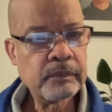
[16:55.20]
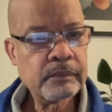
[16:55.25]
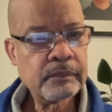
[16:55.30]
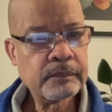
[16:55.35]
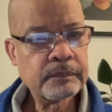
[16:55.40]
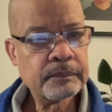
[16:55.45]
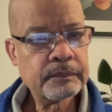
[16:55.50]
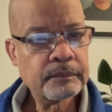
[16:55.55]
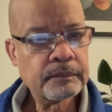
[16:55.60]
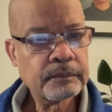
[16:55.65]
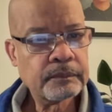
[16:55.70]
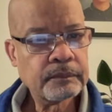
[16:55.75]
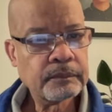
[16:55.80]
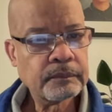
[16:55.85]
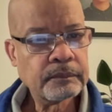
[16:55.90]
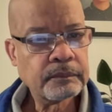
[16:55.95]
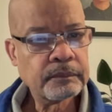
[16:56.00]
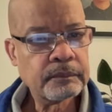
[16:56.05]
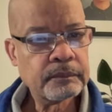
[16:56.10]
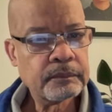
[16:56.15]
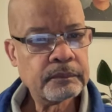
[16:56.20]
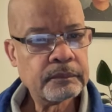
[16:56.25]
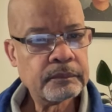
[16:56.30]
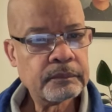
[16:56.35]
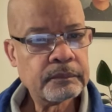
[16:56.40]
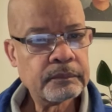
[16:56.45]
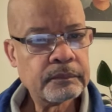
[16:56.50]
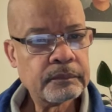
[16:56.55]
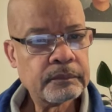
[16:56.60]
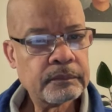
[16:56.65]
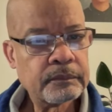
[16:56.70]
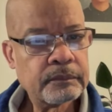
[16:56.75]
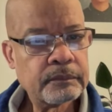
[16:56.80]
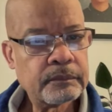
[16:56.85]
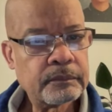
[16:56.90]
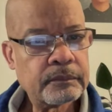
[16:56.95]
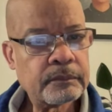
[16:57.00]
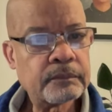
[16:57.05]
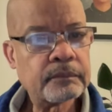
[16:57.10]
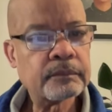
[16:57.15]

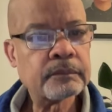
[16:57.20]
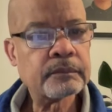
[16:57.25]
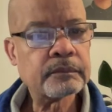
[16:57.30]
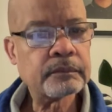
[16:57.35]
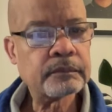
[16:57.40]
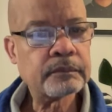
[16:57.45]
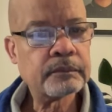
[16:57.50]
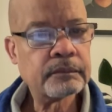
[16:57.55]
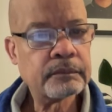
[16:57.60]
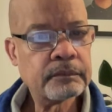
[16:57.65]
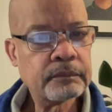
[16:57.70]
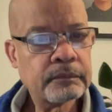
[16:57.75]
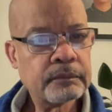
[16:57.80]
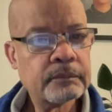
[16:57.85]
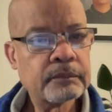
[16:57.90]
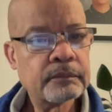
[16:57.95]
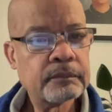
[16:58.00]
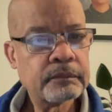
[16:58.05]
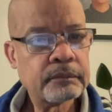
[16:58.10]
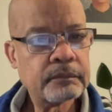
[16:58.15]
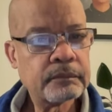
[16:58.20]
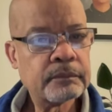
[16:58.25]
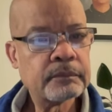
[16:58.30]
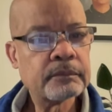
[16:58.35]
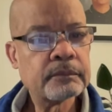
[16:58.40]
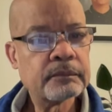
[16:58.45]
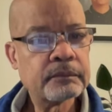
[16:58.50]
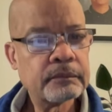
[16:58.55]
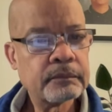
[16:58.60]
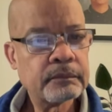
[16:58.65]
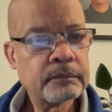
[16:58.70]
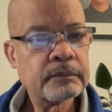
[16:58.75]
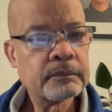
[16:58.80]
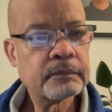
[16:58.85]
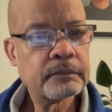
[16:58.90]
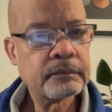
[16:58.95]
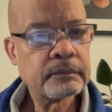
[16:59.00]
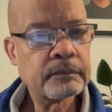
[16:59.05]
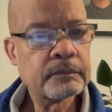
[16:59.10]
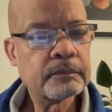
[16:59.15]

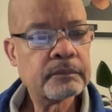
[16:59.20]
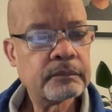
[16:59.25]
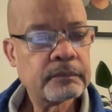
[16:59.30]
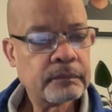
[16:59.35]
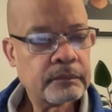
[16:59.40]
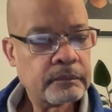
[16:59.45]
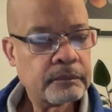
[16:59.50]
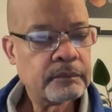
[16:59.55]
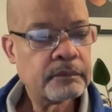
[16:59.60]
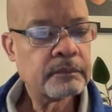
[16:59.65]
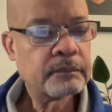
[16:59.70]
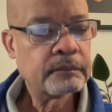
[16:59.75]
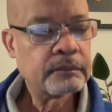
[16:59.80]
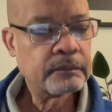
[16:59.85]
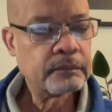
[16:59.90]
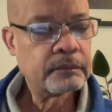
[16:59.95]
No words are spoken by the person on screen.